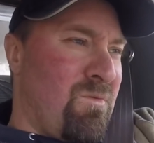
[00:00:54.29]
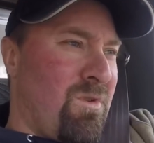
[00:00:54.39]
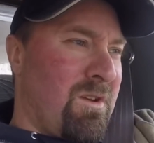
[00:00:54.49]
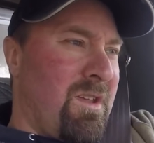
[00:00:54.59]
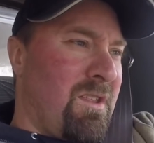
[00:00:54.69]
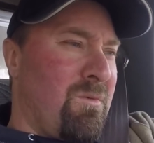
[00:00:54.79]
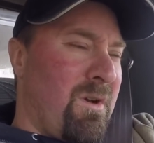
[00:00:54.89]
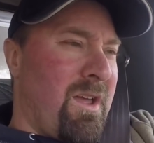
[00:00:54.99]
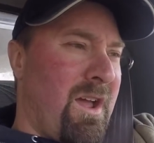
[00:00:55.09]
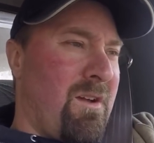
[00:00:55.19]
working the
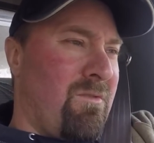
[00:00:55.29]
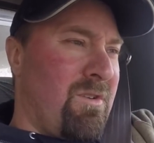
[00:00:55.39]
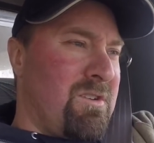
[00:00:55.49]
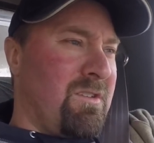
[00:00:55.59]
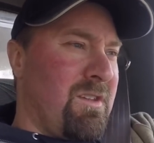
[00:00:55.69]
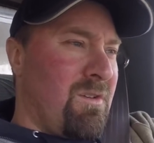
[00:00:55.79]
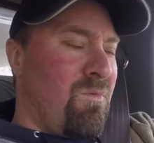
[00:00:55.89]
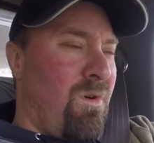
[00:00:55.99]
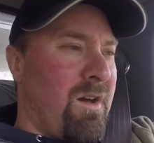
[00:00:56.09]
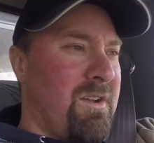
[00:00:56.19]
way I originally
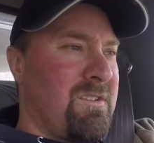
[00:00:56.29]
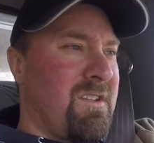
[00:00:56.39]
wanted.